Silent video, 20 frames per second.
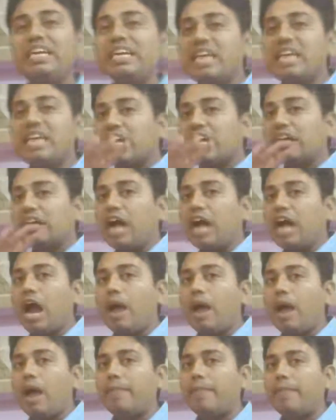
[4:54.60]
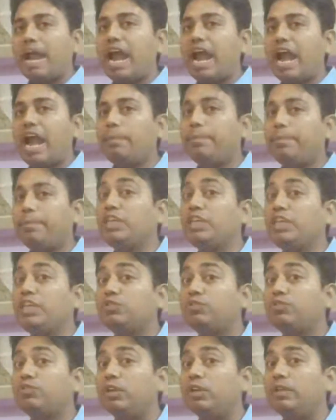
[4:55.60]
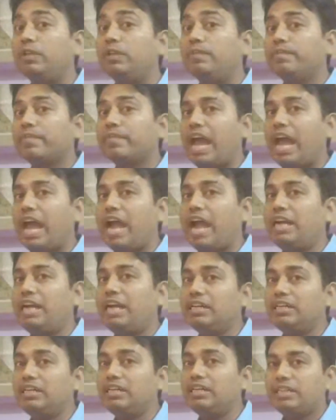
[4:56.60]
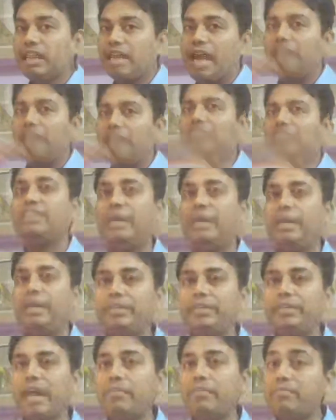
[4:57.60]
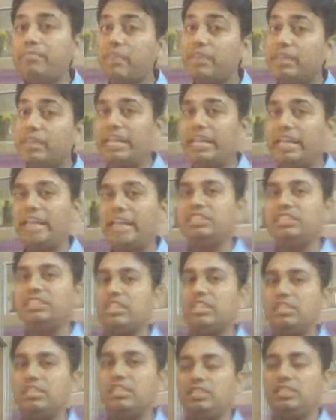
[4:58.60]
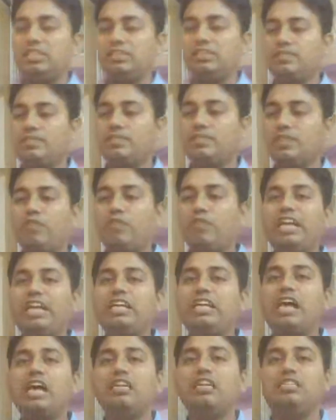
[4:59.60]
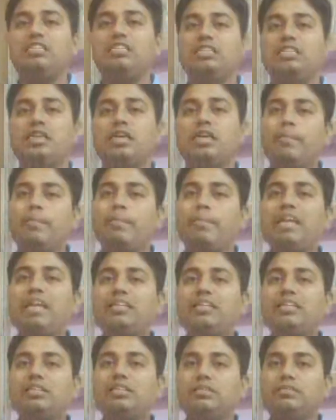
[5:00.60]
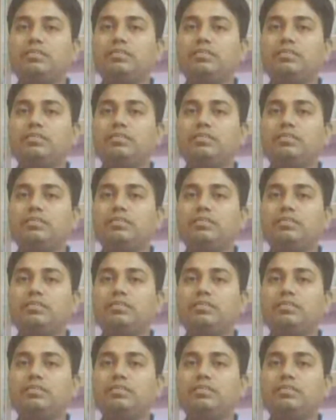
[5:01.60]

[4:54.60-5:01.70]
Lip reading: calm and peaceful, and at the same time dangerous. when it hunts. But